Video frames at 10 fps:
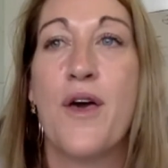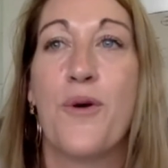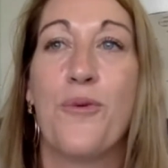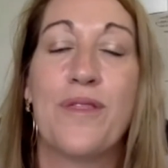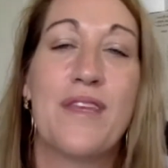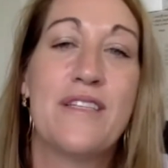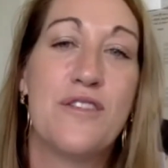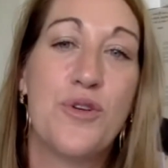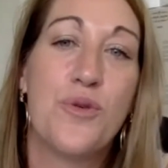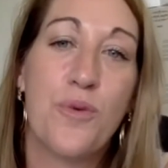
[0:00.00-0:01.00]
with these
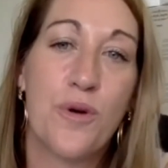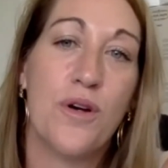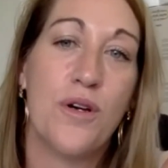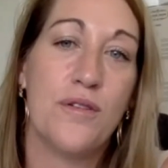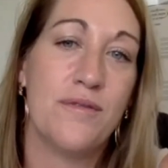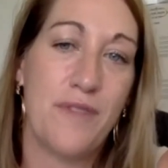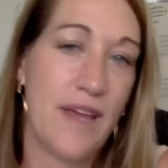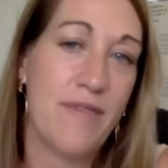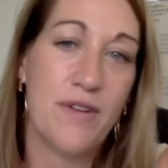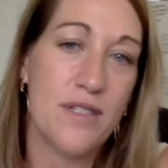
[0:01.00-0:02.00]
new world
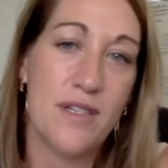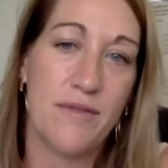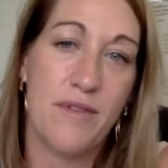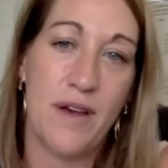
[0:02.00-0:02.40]
flavors of